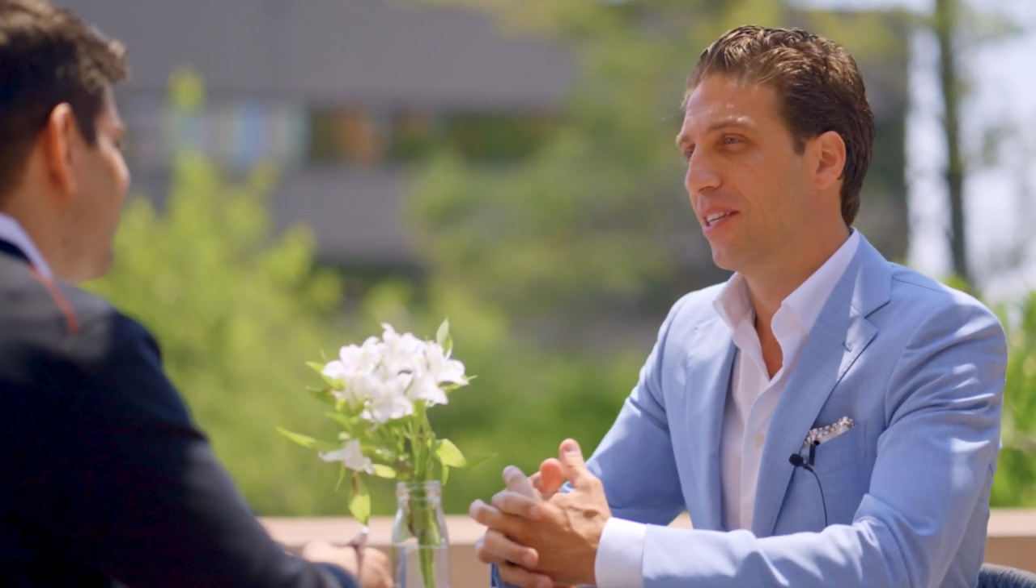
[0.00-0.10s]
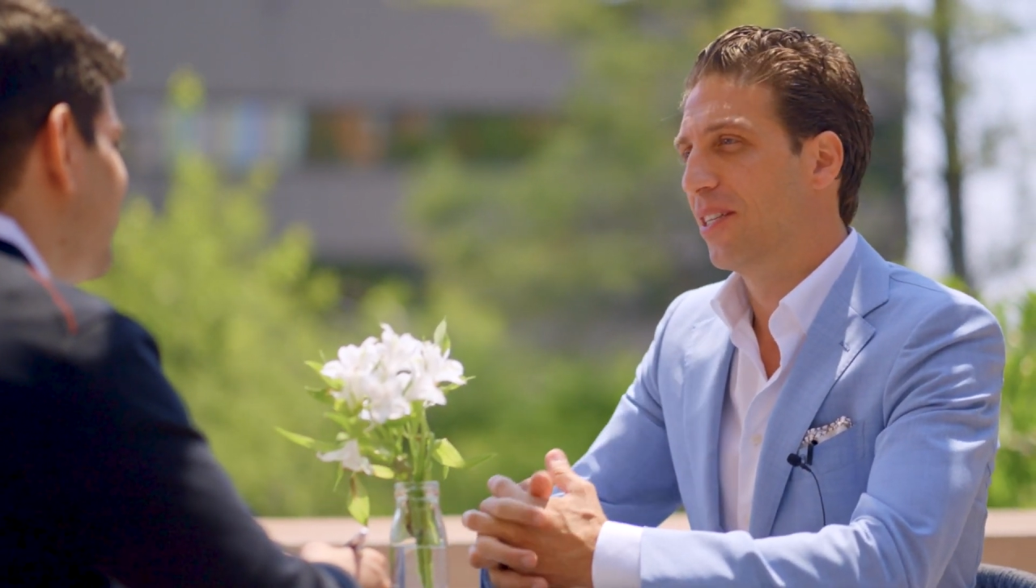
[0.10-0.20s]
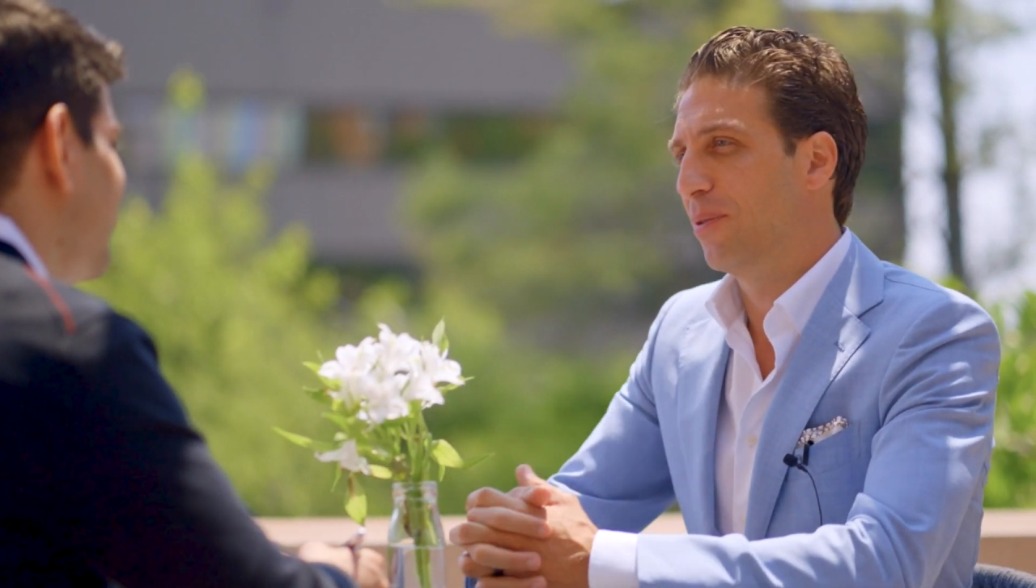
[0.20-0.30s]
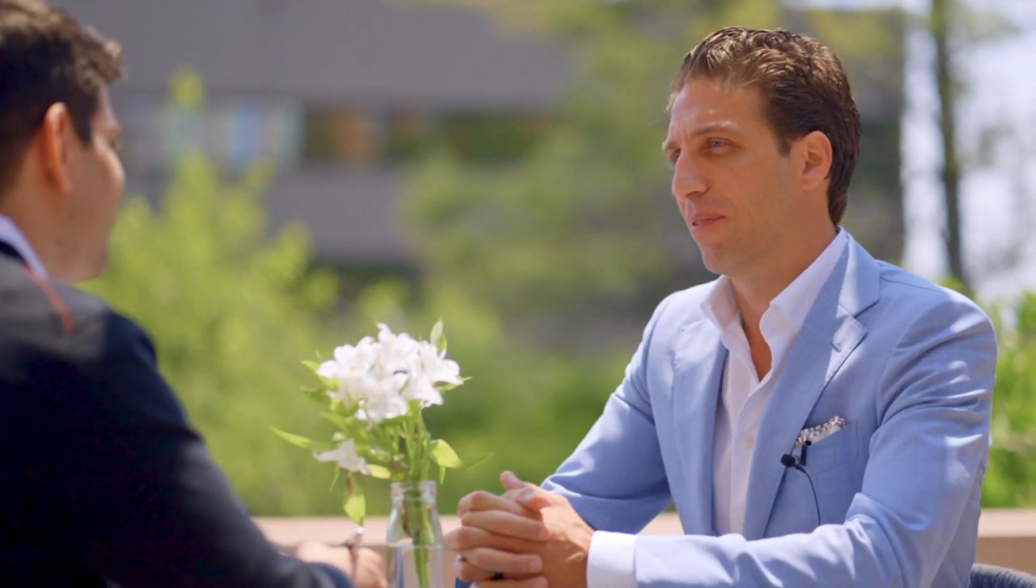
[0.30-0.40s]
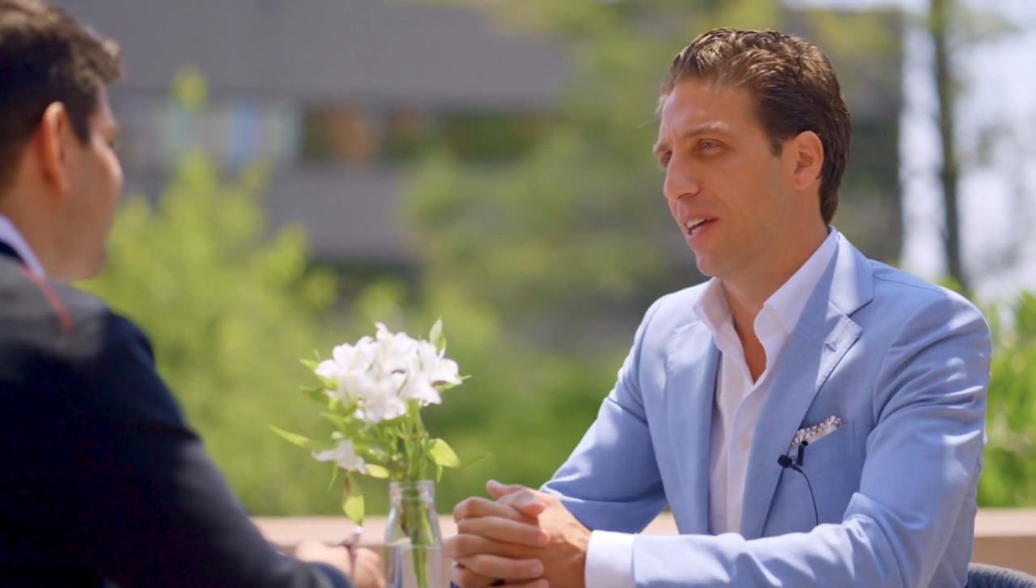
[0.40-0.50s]

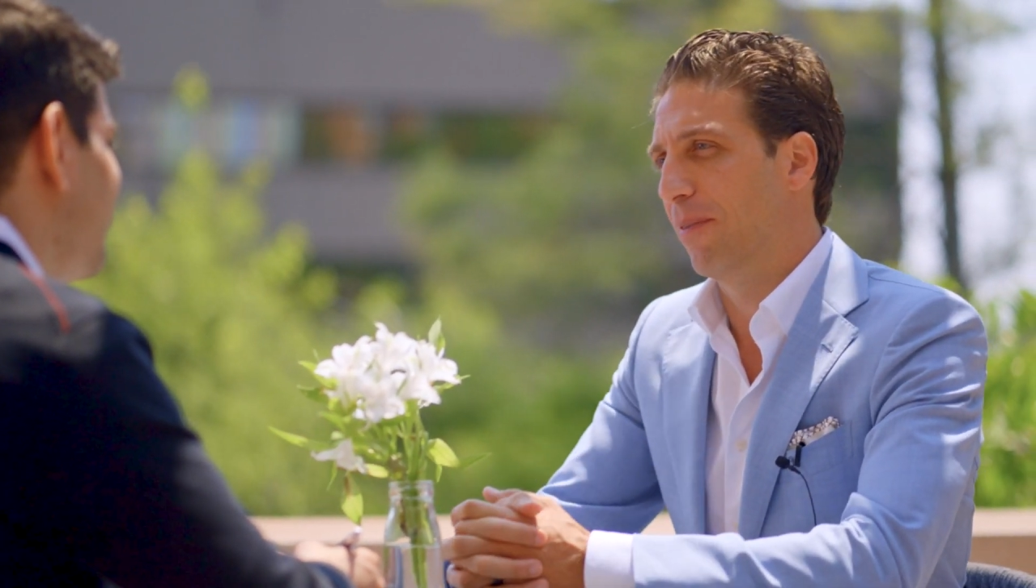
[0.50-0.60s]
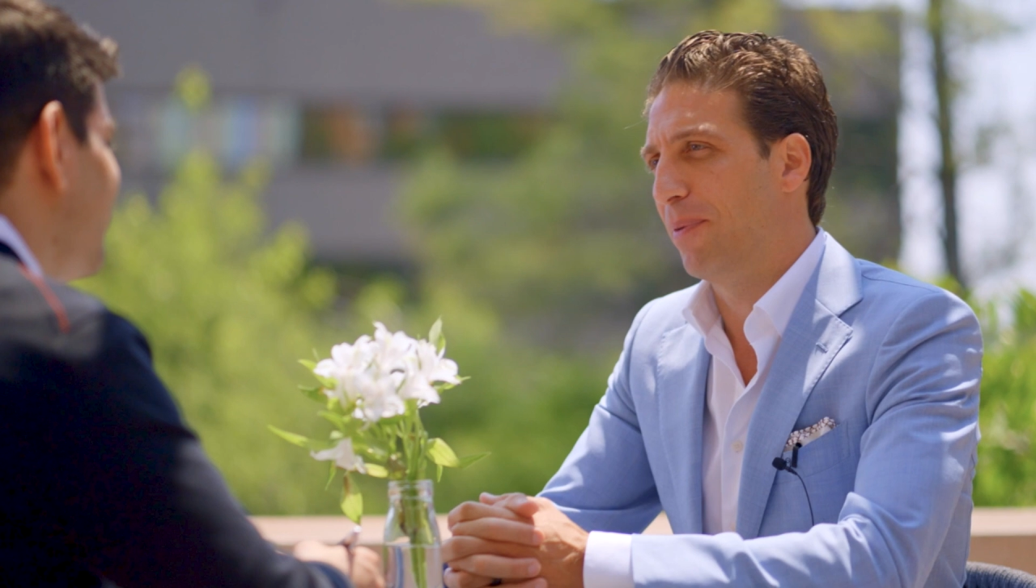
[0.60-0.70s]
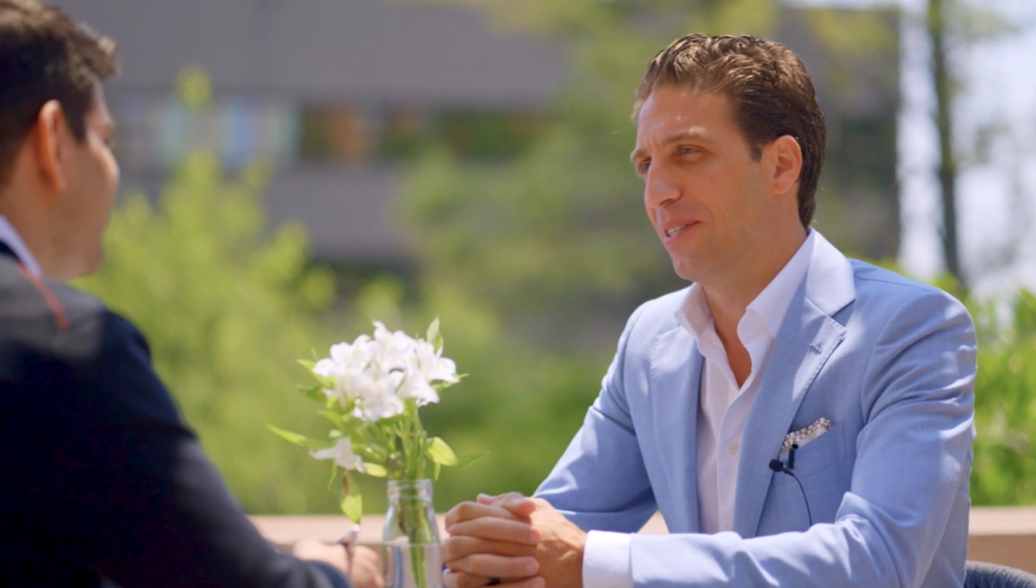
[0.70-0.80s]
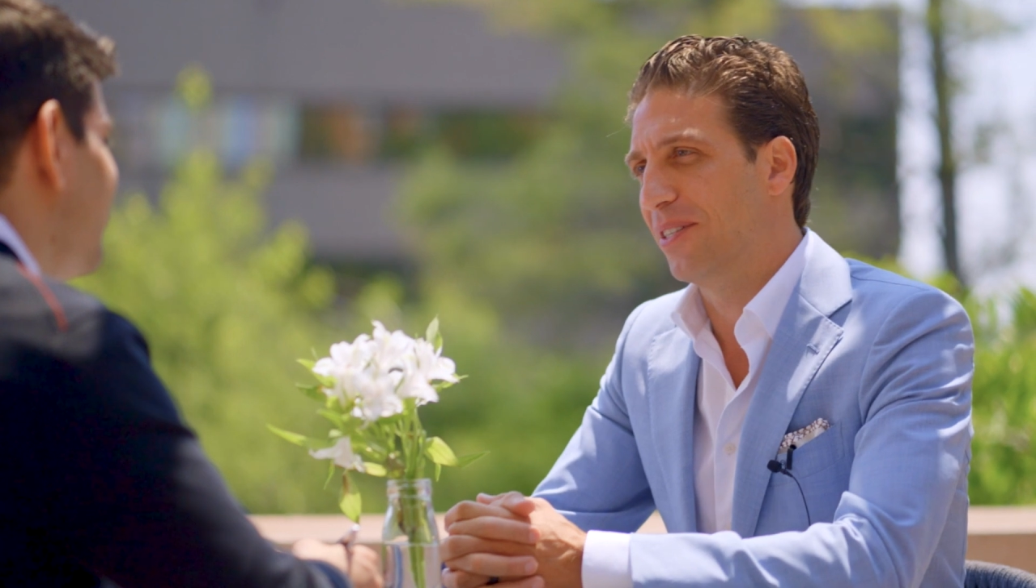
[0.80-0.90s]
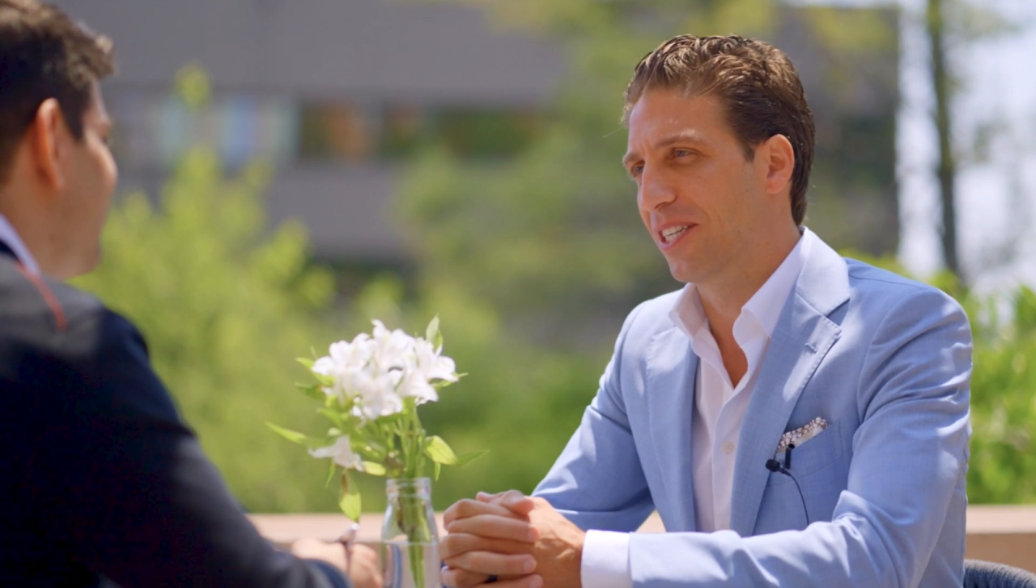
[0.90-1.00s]
So we have a lot of
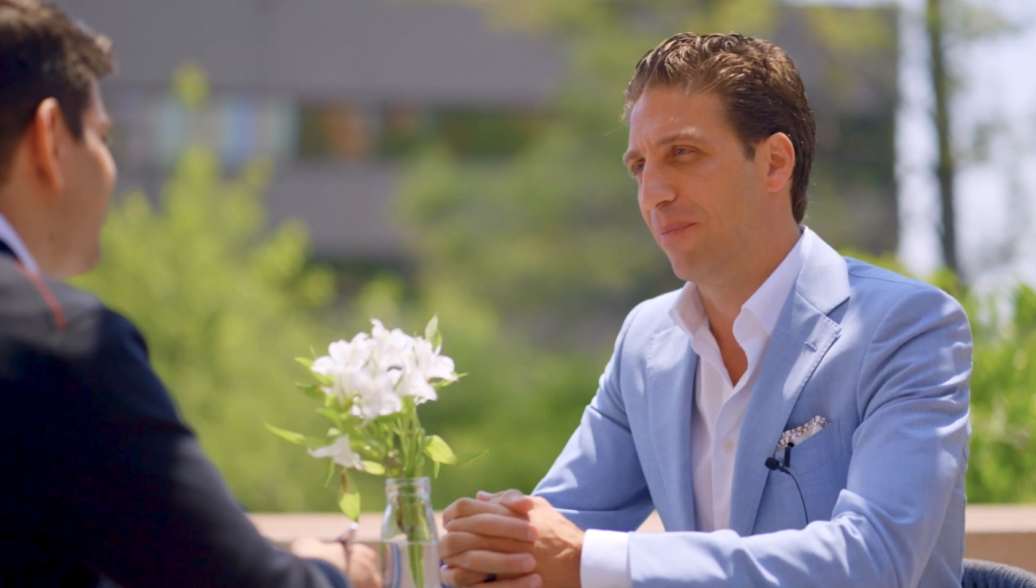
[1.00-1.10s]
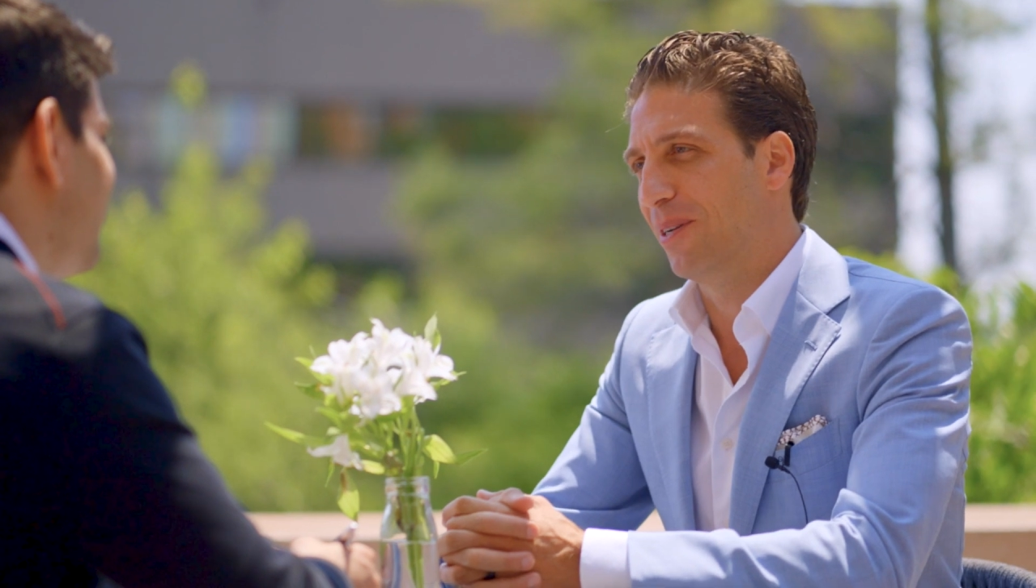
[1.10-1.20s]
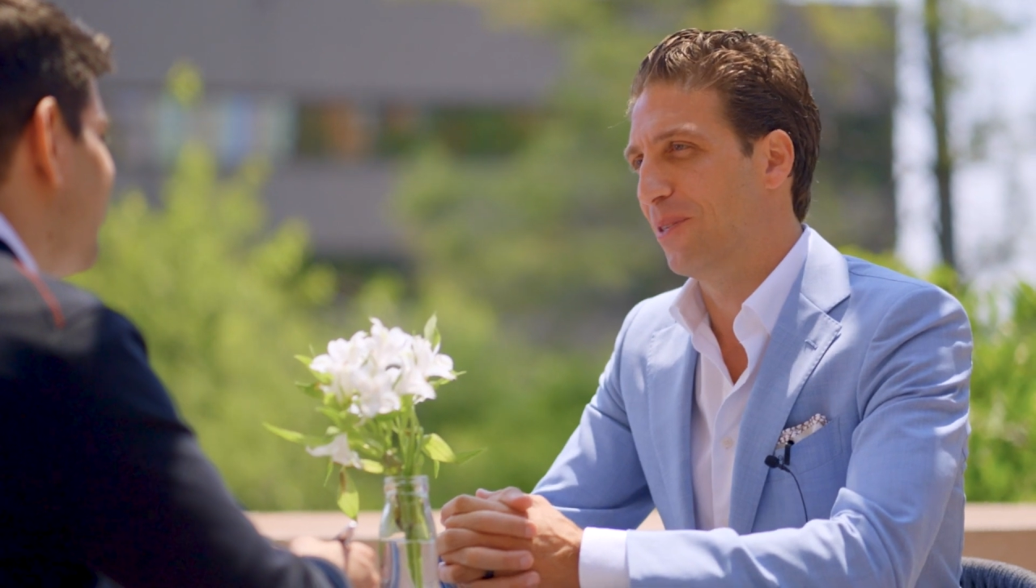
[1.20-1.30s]
patients coming